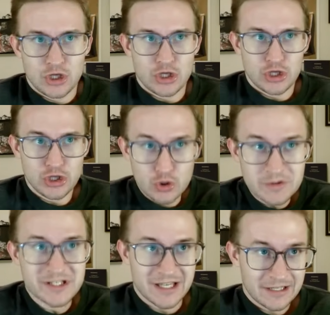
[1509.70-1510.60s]

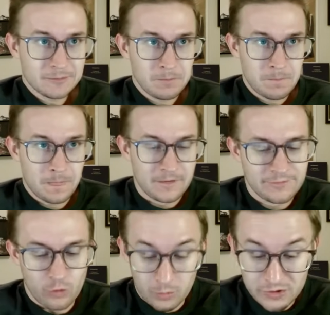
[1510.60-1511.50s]
using
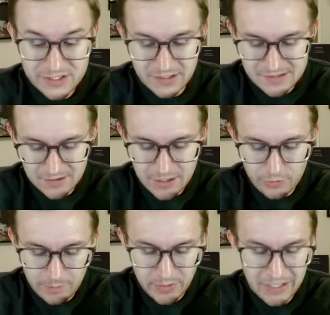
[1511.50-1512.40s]
former Suns
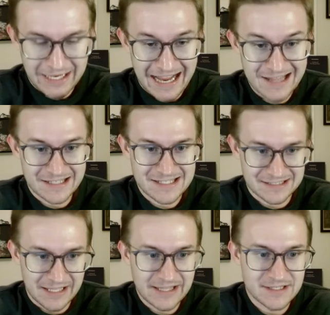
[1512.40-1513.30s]
lottery pick Alex
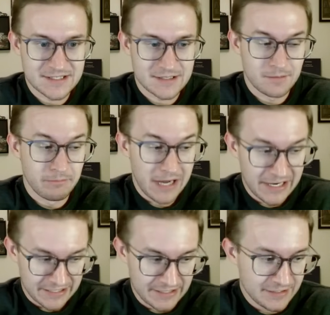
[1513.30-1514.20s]
Len's
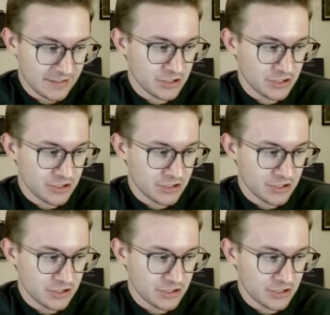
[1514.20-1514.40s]
body